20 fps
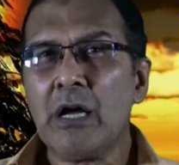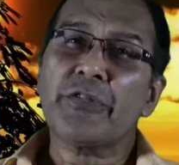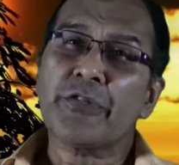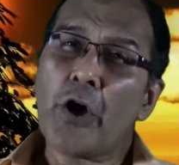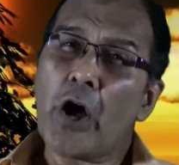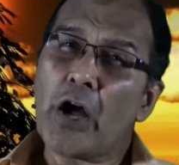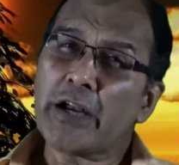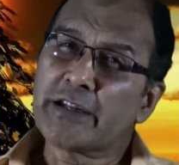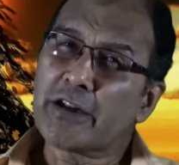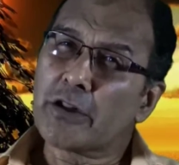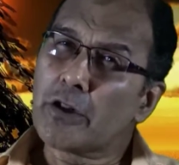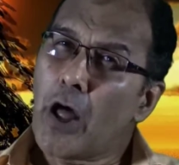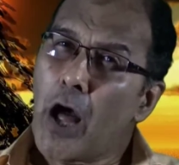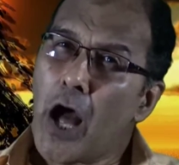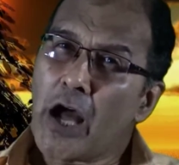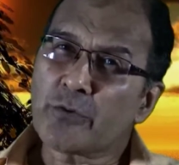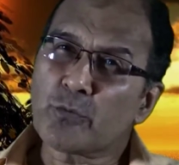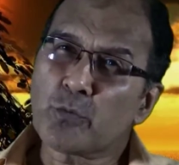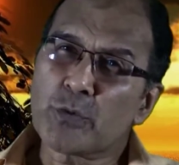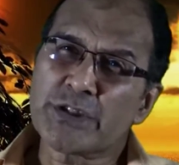thought
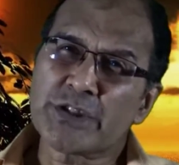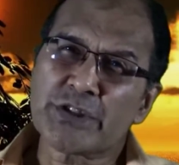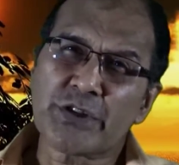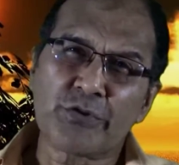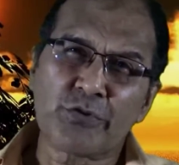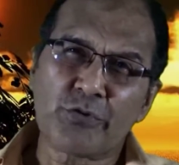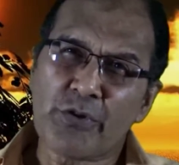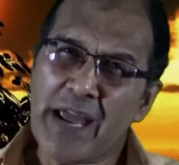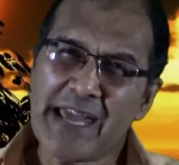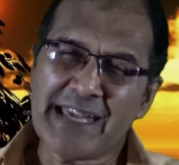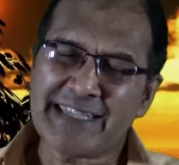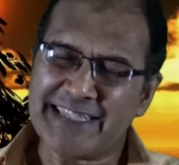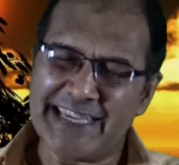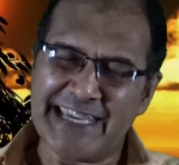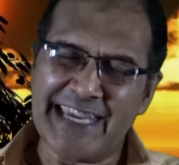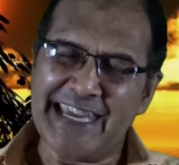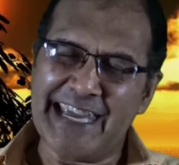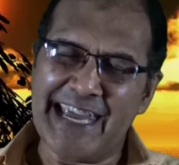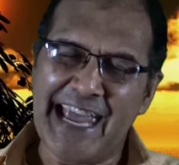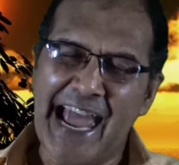Lot was
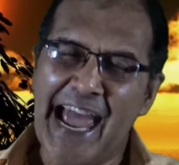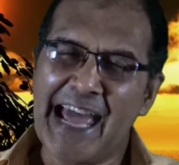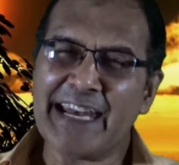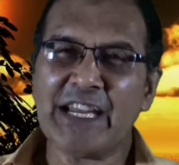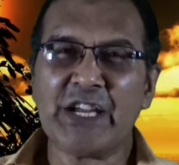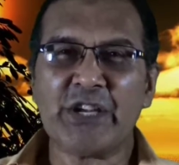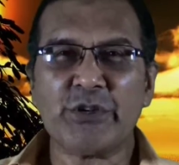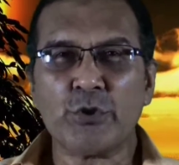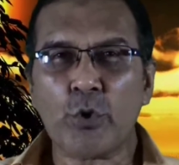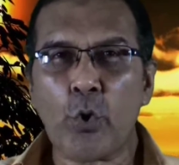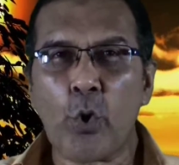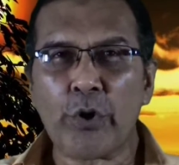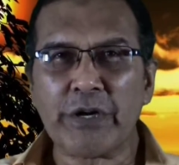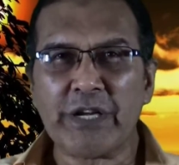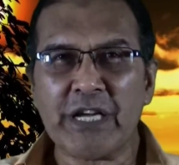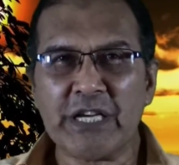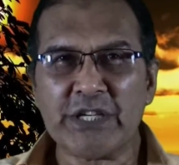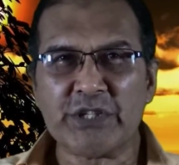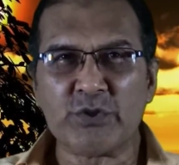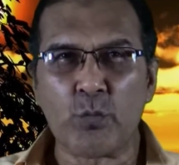crazy and ignored
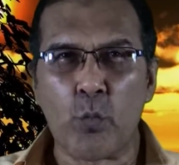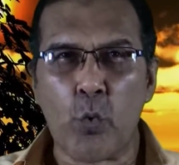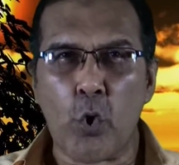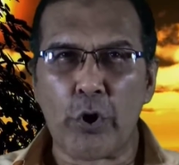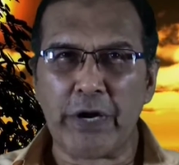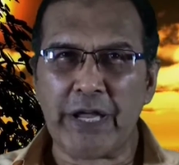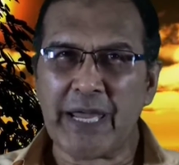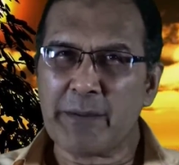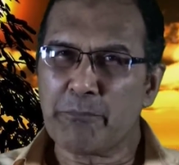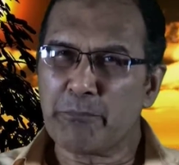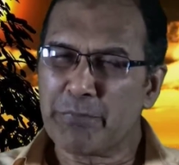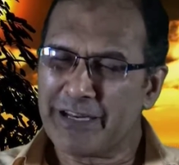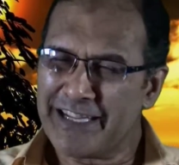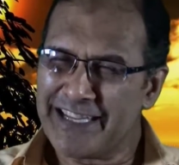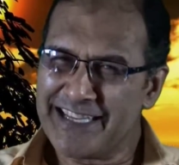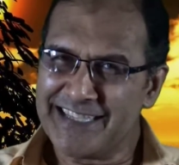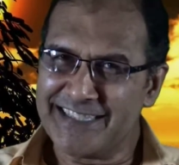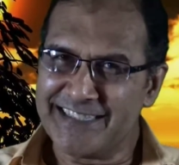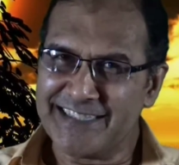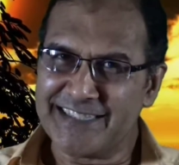his warning
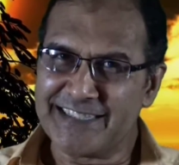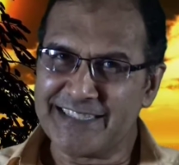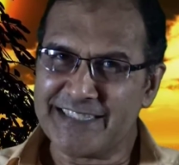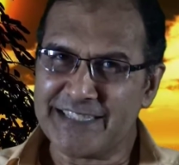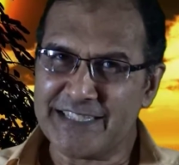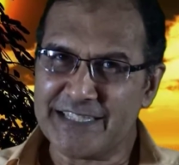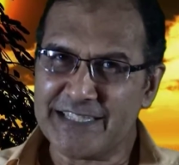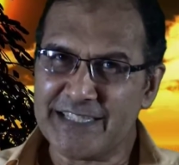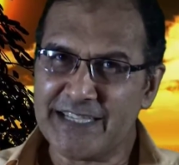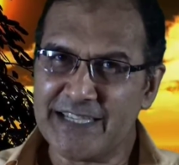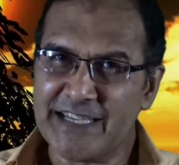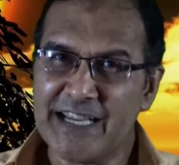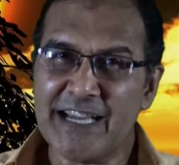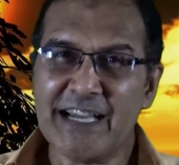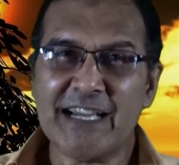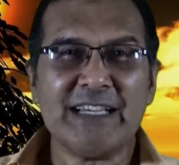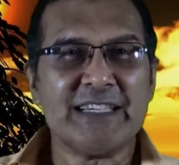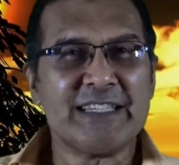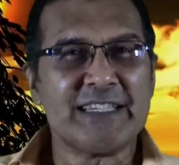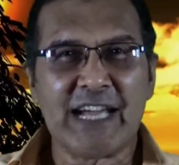pleas.
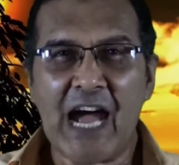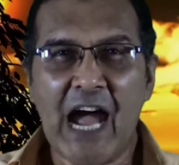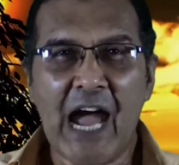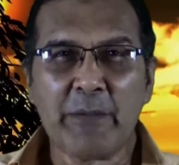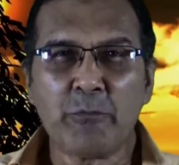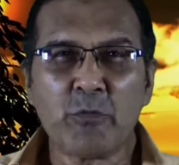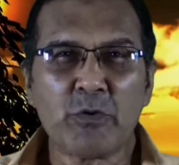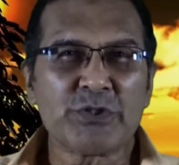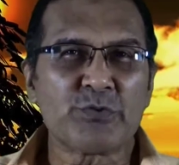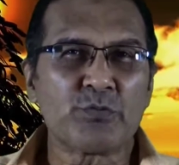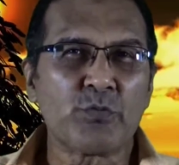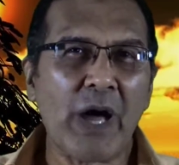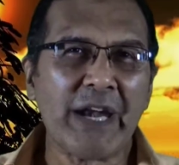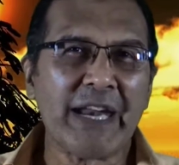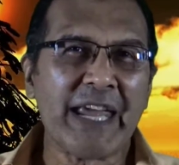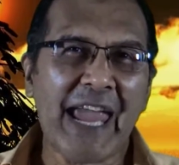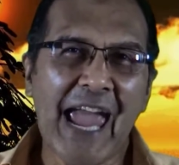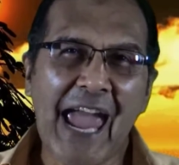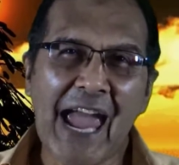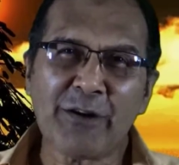Time was
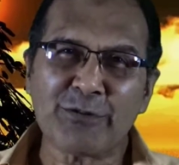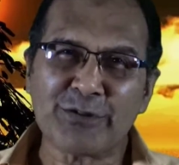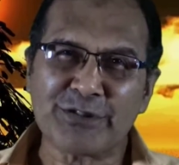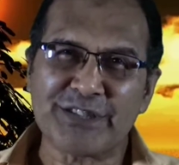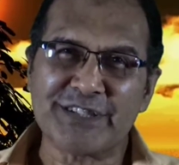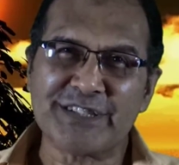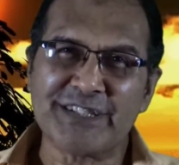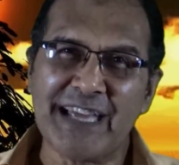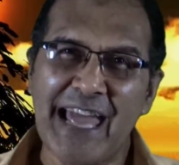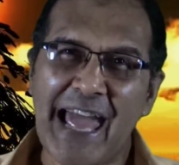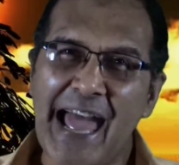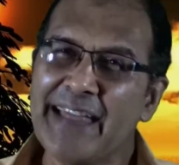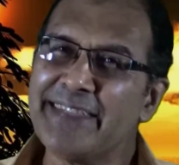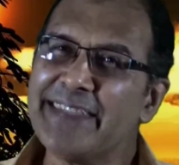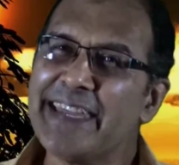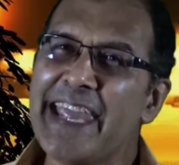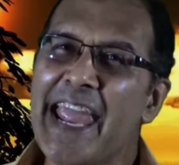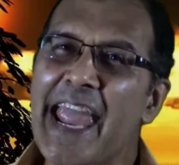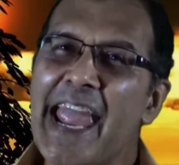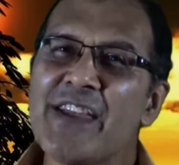running out, and
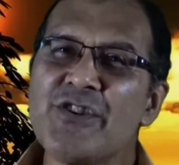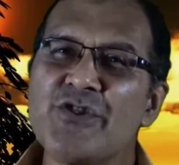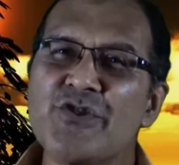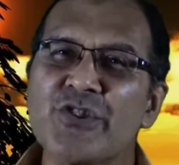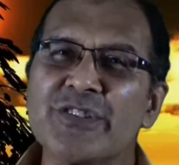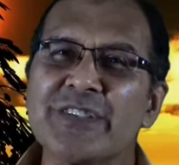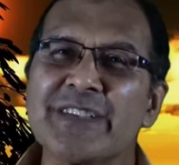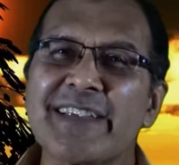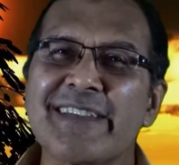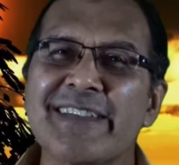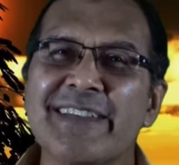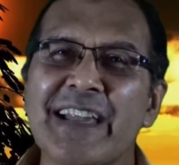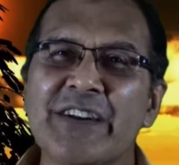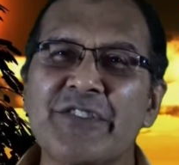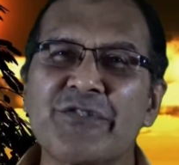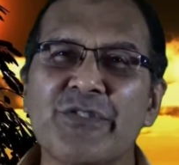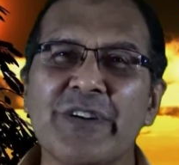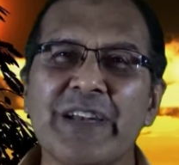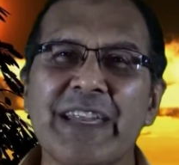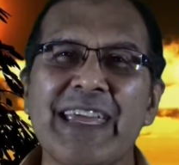the angels
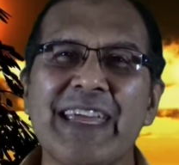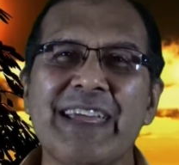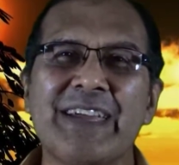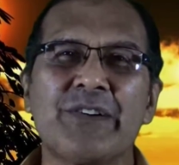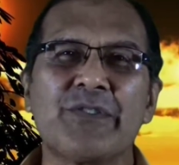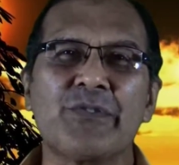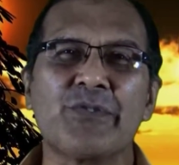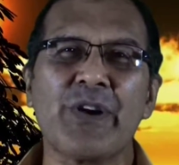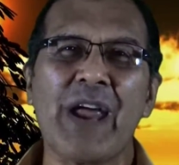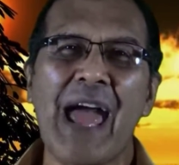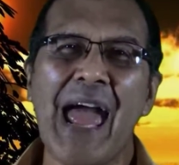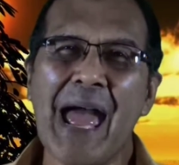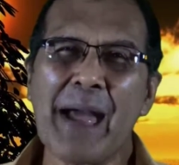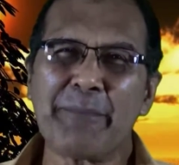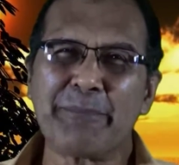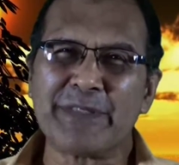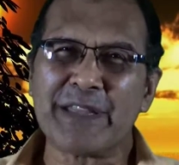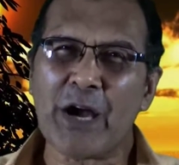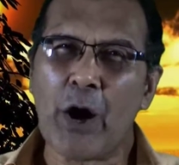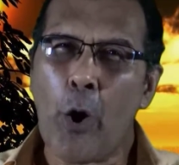literally
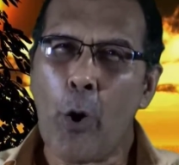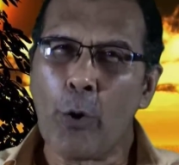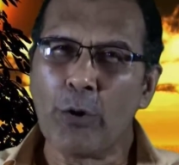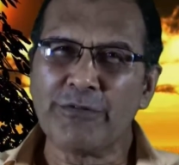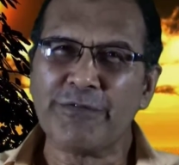grabbed the whole